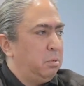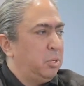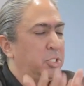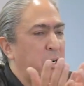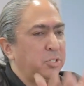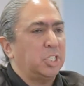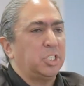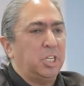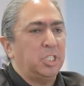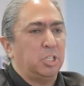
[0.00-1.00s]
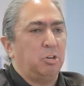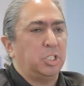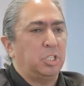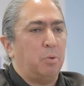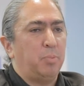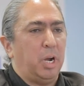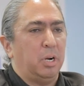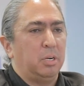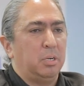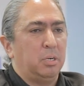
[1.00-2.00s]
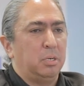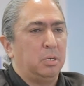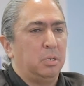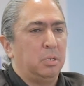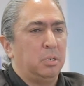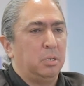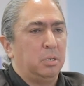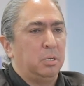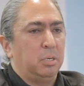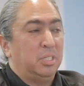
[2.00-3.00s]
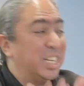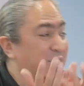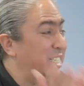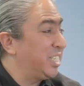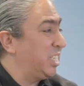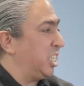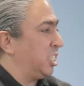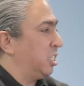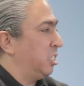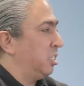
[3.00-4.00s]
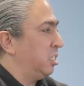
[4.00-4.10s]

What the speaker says: There's no such thing as a Christian empire. It doesn't exist.